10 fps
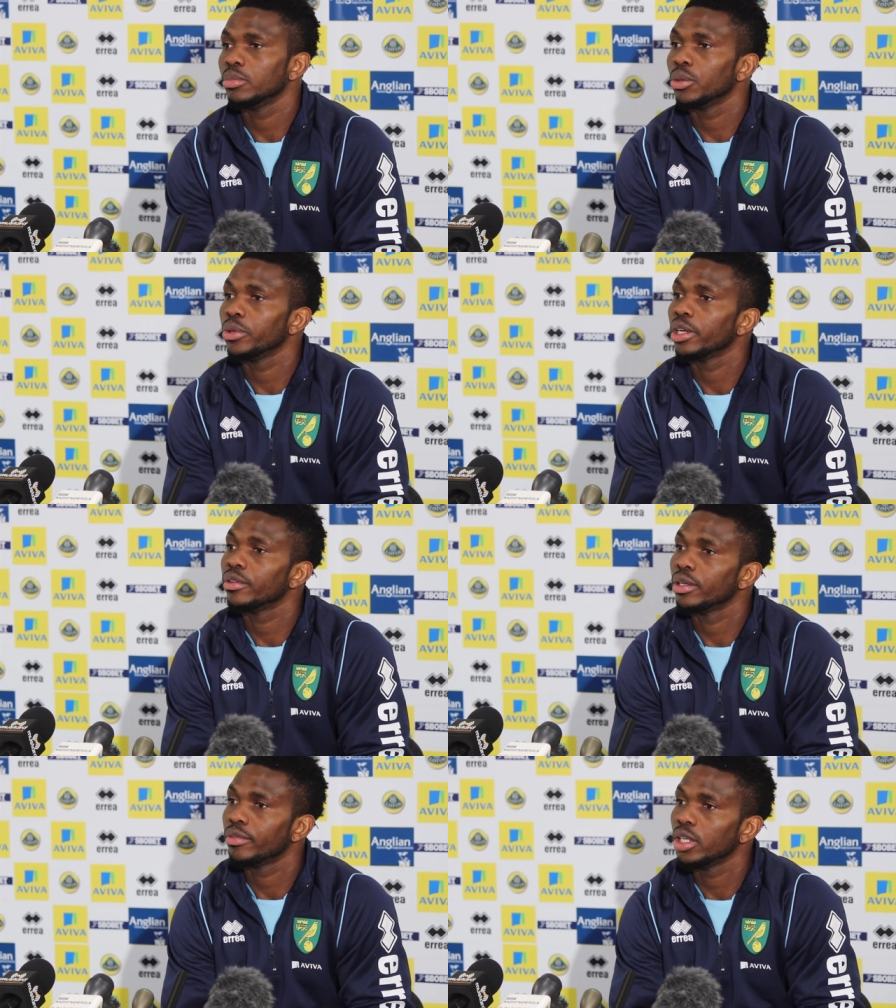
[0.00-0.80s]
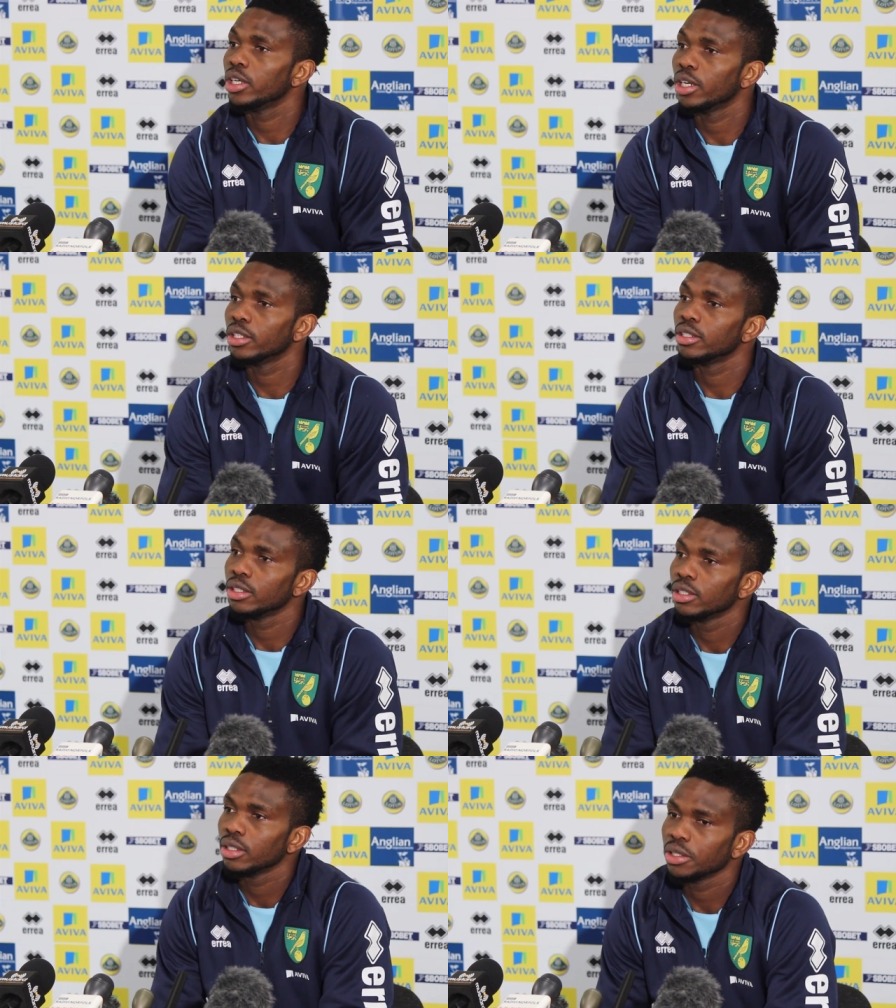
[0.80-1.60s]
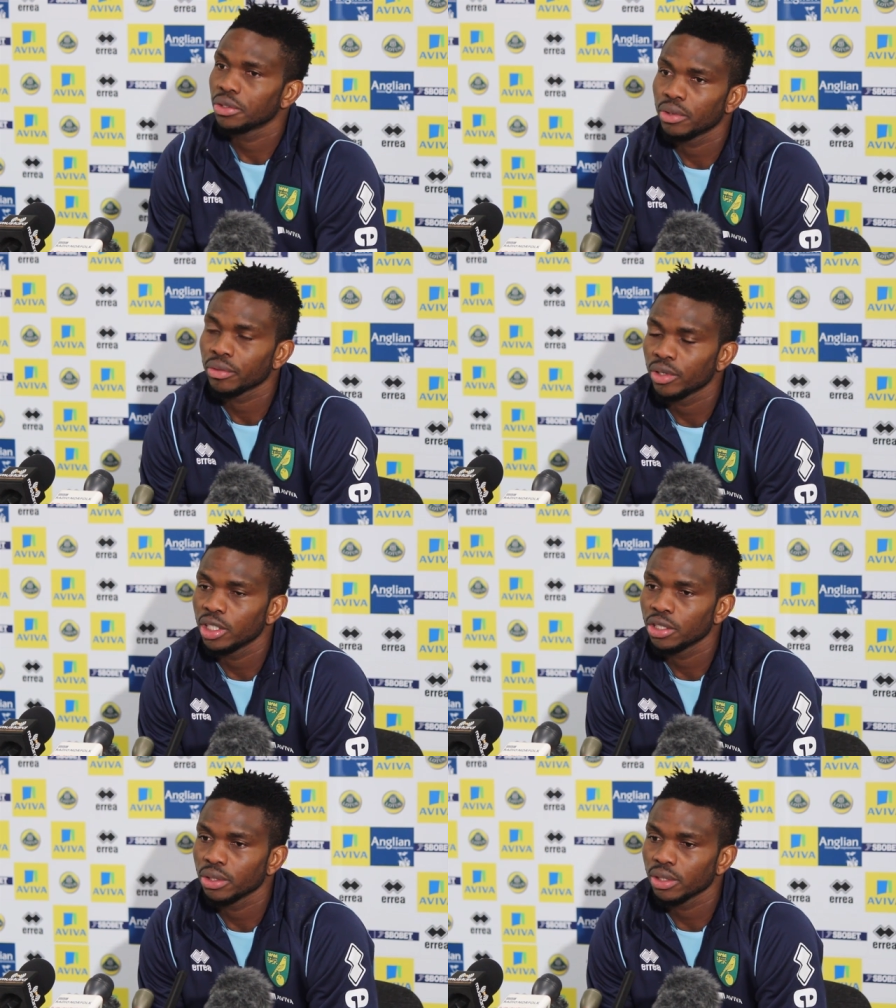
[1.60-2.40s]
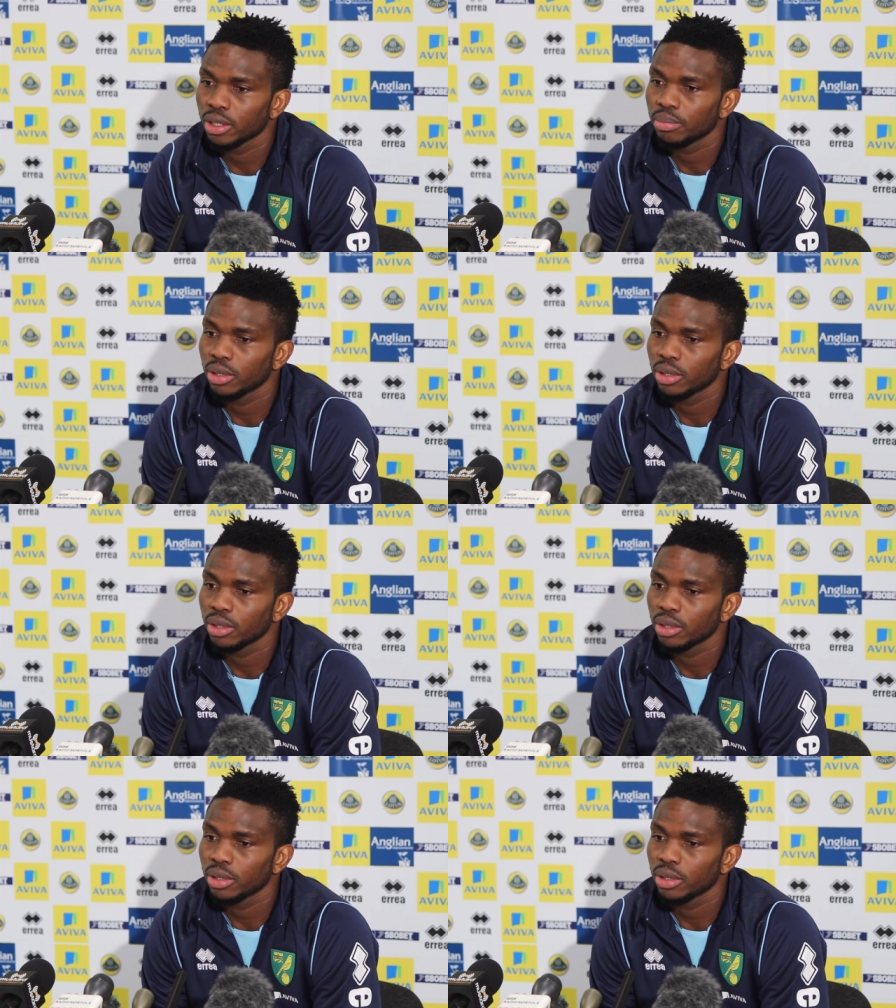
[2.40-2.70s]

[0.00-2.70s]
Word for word: but we never really had a strong relationship.